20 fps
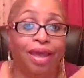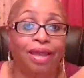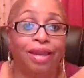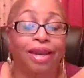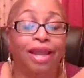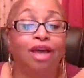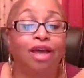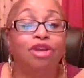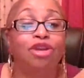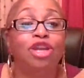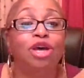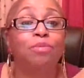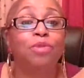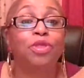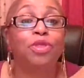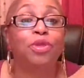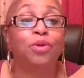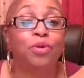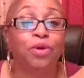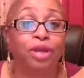Now,
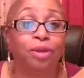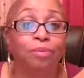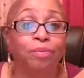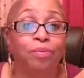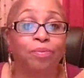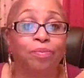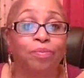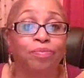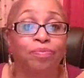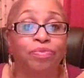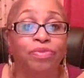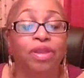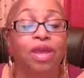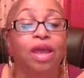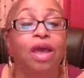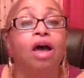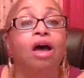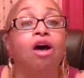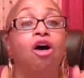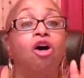number three,
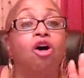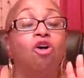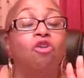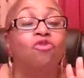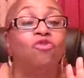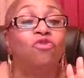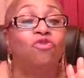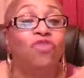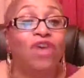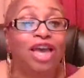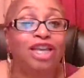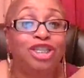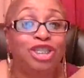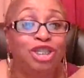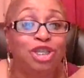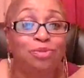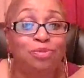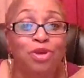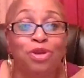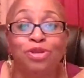
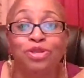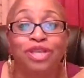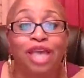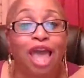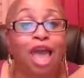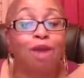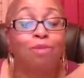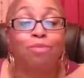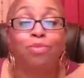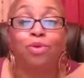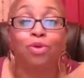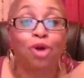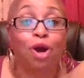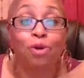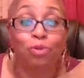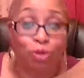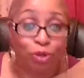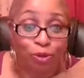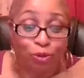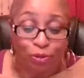vegetables and
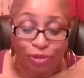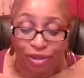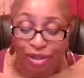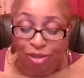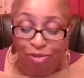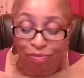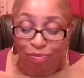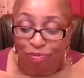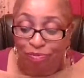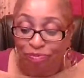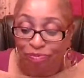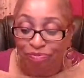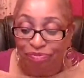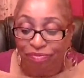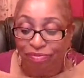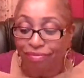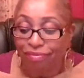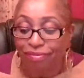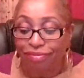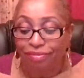produce.
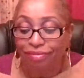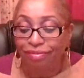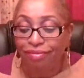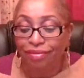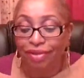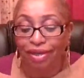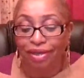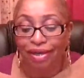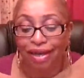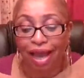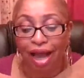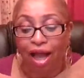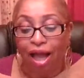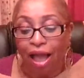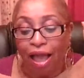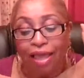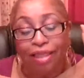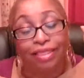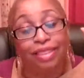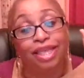Now,
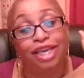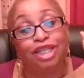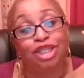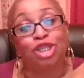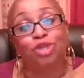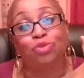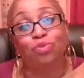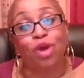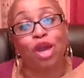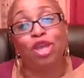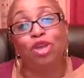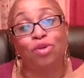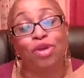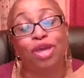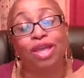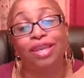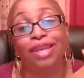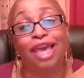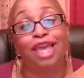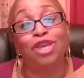this is where you
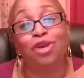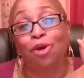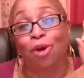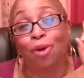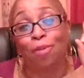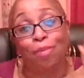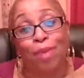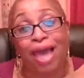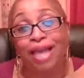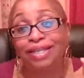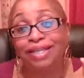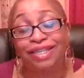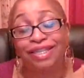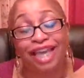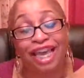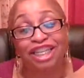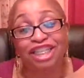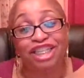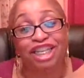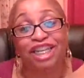can let your
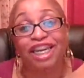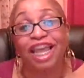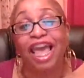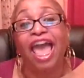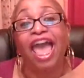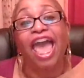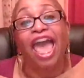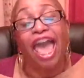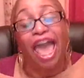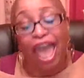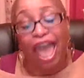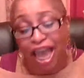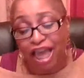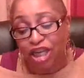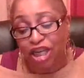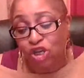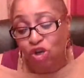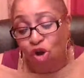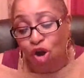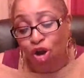imagination
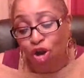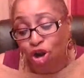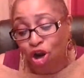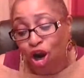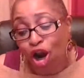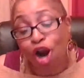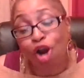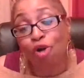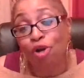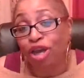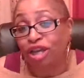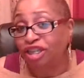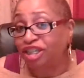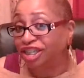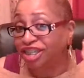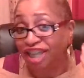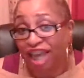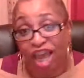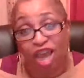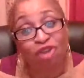and your
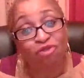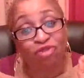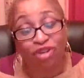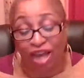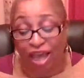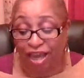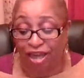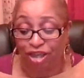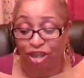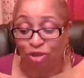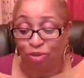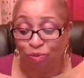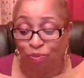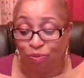courage take flight.